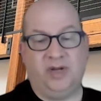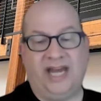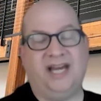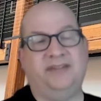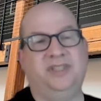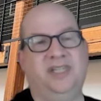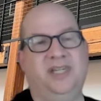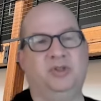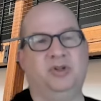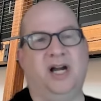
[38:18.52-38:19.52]
But you have
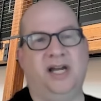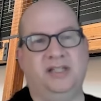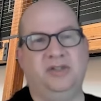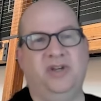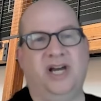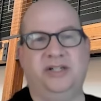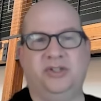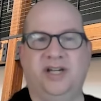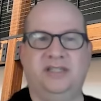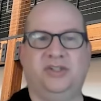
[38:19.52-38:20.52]
to keep trying, and you've got
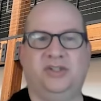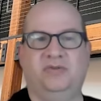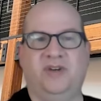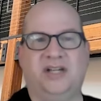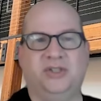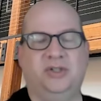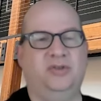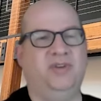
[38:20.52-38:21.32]
to transition faster,